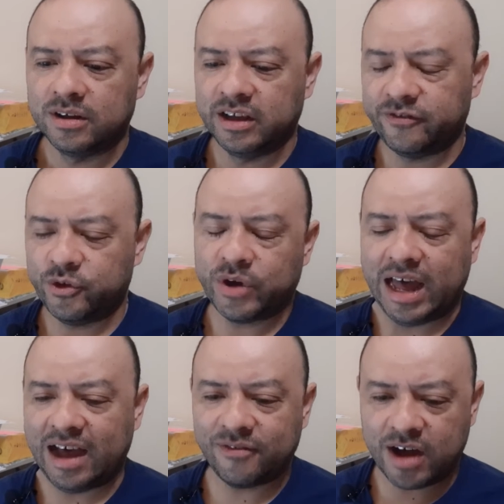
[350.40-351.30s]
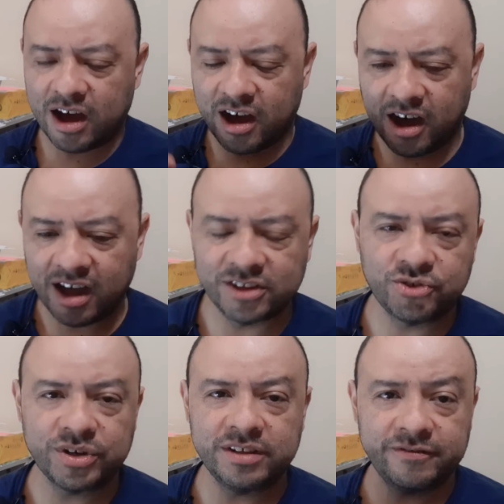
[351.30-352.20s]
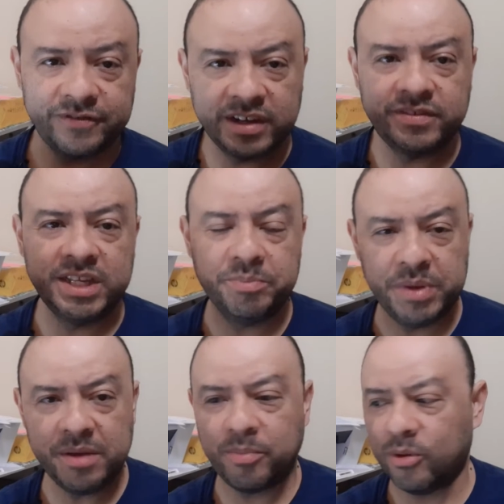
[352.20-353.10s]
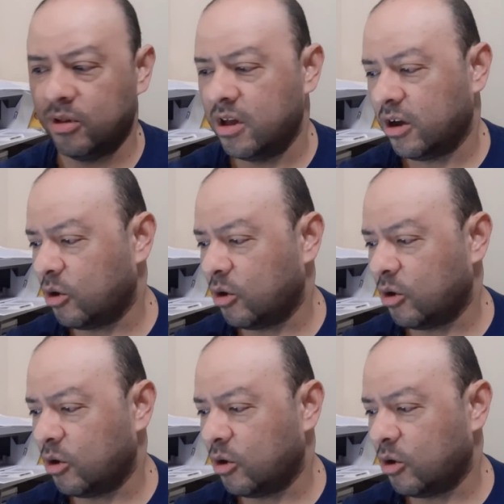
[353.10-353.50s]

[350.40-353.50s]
if you have 150 people